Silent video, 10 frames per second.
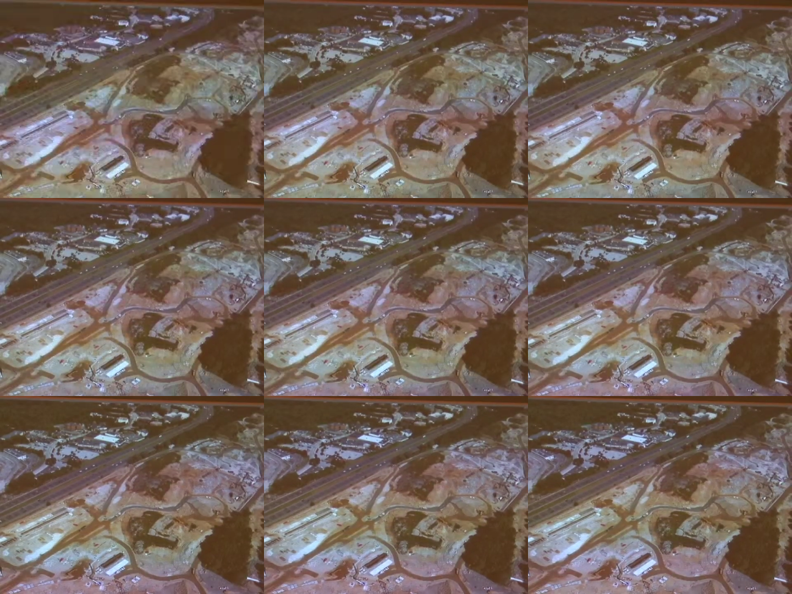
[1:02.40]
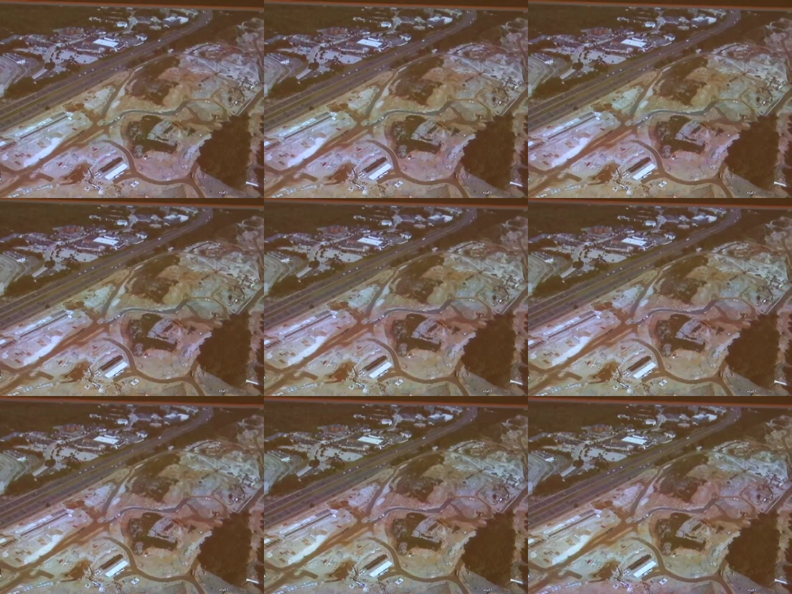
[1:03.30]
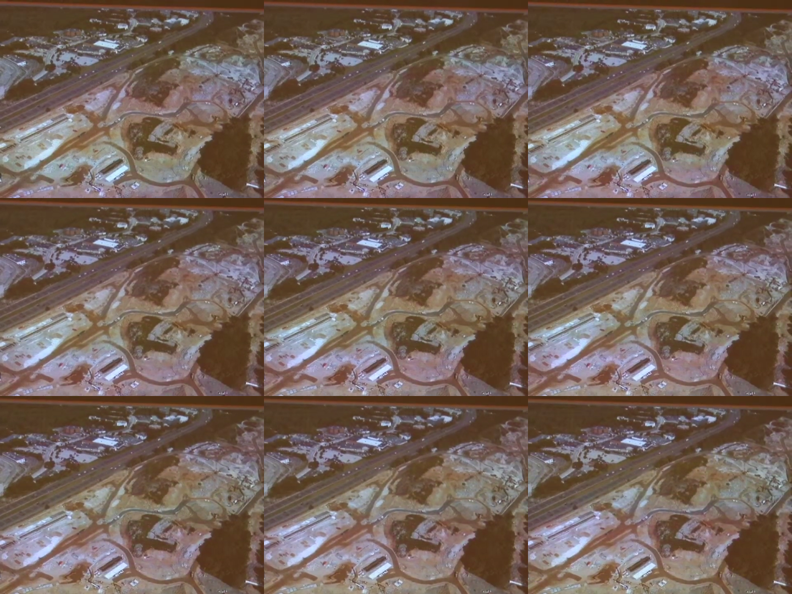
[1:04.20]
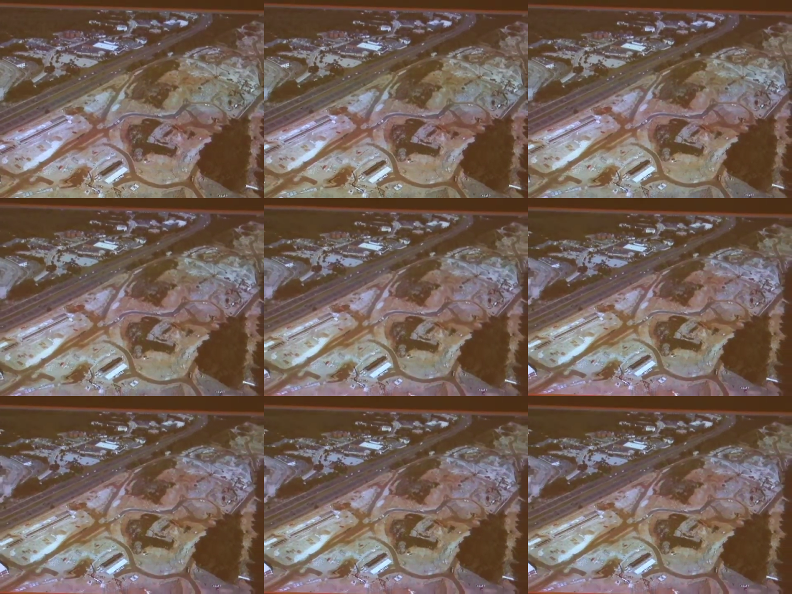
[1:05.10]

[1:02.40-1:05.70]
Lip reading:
No face is visible, so there are no lips to read.